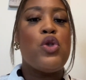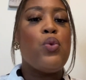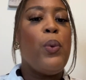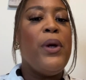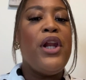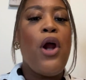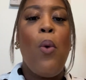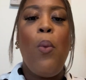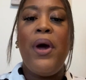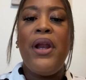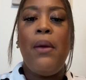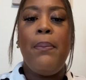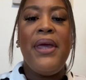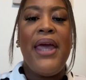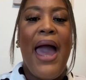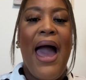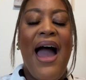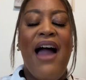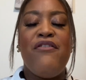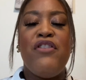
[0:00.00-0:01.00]
We don't want to be
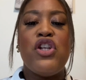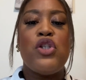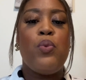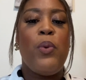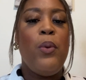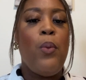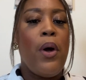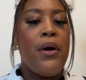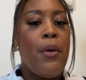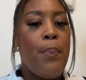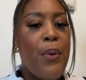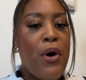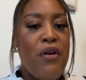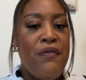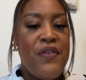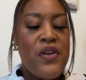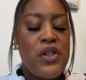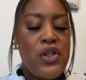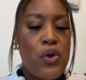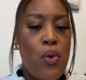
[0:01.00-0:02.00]
average. We want a
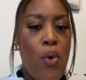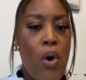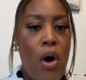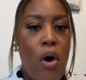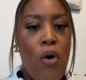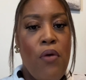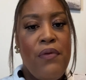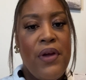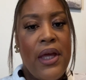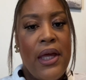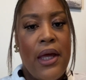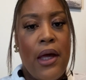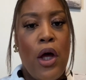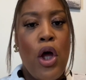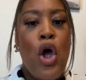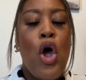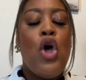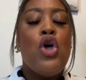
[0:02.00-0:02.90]
perfect score over here.